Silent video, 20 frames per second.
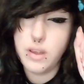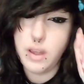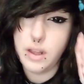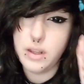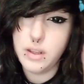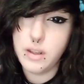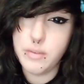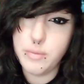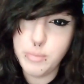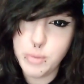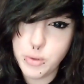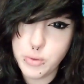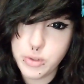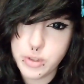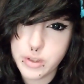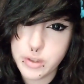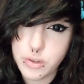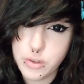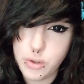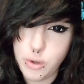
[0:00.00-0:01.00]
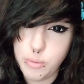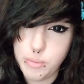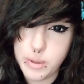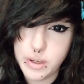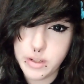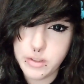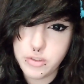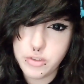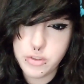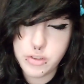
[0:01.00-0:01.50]
I love music so
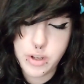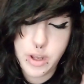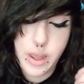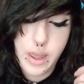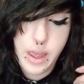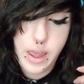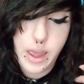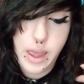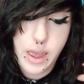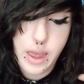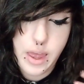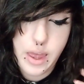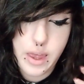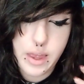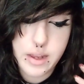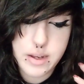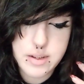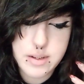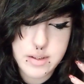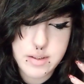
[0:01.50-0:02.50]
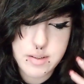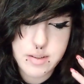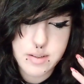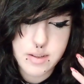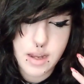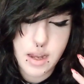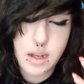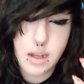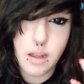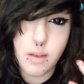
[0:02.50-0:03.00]
much, and
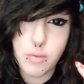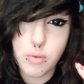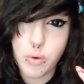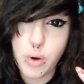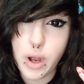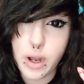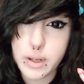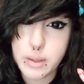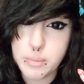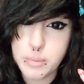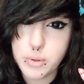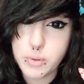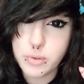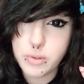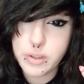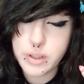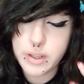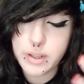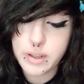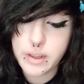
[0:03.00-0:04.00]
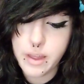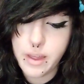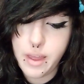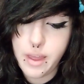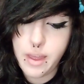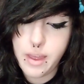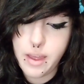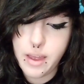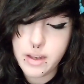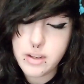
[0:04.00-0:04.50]
I love rock music.
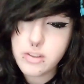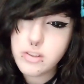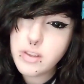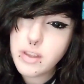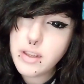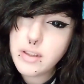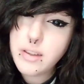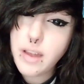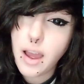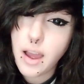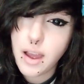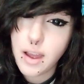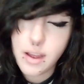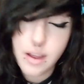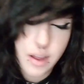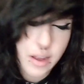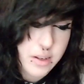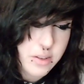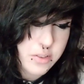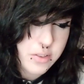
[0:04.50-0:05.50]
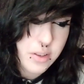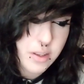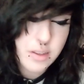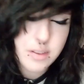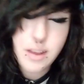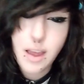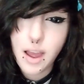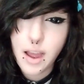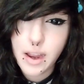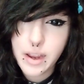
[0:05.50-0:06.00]
I just get I just
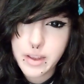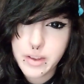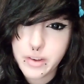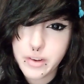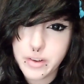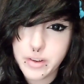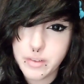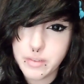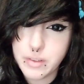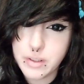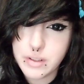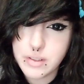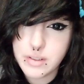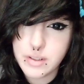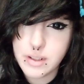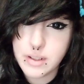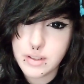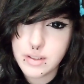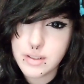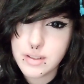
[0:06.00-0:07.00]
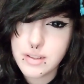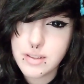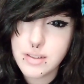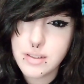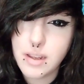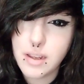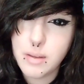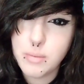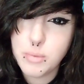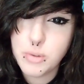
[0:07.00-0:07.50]
get tired of listening to the
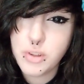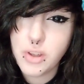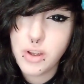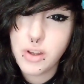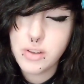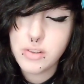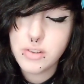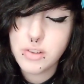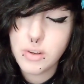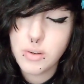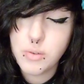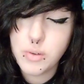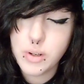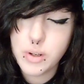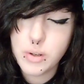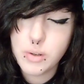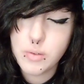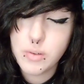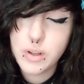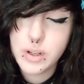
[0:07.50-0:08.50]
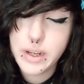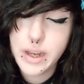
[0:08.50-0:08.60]
same songs over and over